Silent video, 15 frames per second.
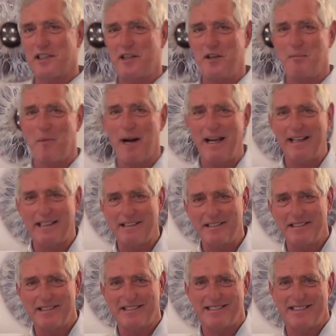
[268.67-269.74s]
that you might
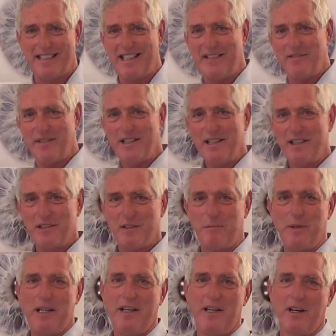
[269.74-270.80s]
conceive to
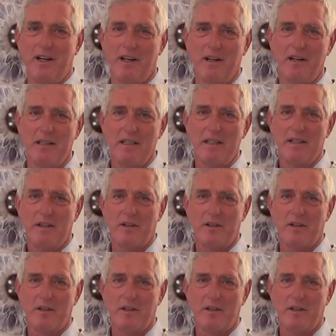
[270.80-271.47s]
be here,